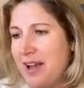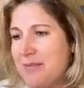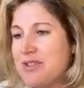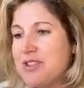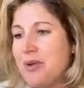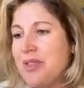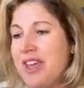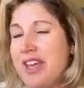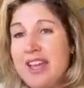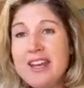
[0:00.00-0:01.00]
So
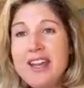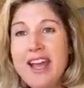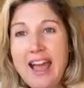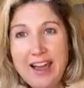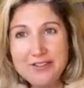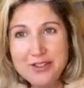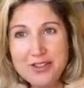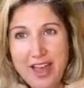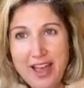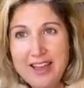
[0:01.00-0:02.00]
then after
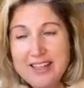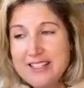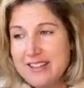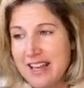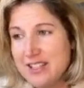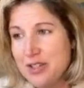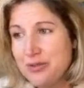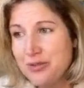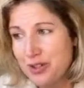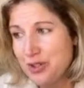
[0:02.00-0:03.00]
that, that's your
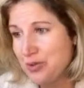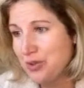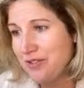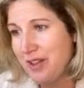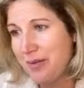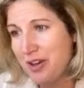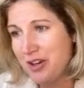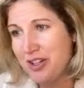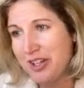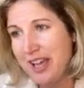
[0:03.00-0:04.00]
first rule of thumb that you're
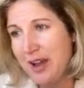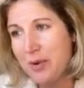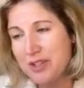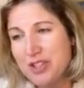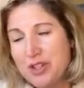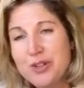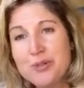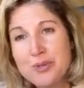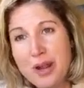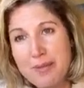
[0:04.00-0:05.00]
going to look at. What's your
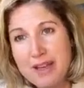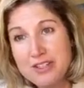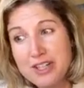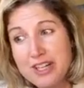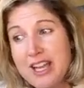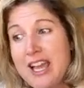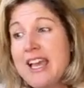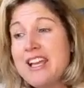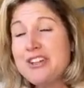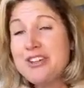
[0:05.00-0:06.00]
rent metric?
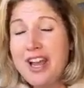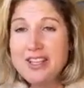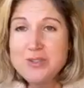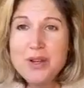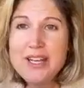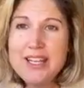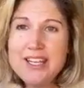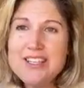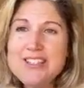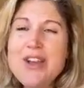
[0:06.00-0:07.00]
Your next one
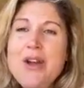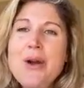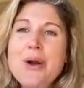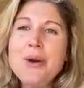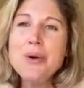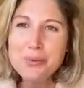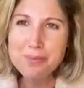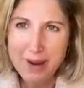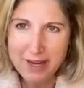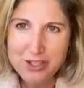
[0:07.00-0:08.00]
is
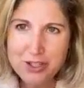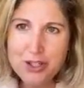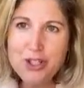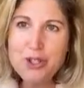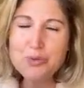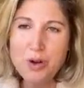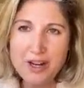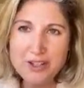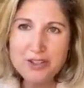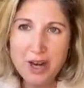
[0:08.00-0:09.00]
make sure you
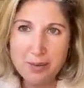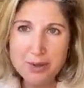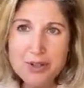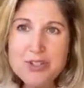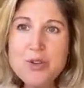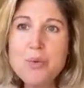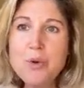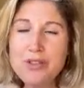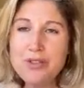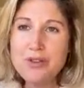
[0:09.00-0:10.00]
run your numbers
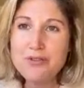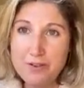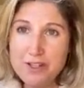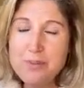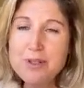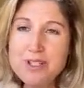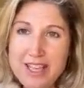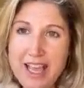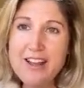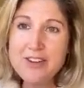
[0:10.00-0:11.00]
with
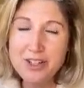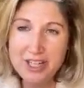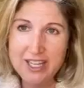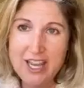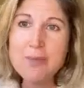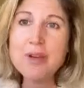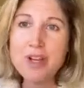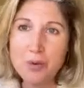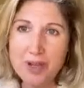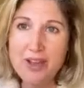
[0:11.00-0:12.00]
50% of your income
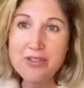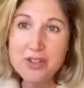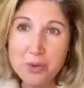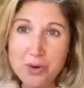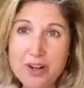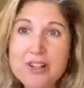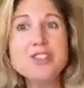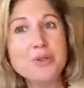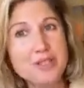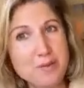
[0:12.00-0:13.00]
going out the door
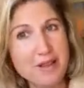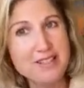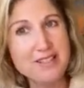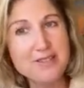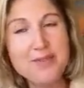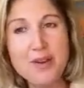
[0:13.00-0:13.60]
to expenses.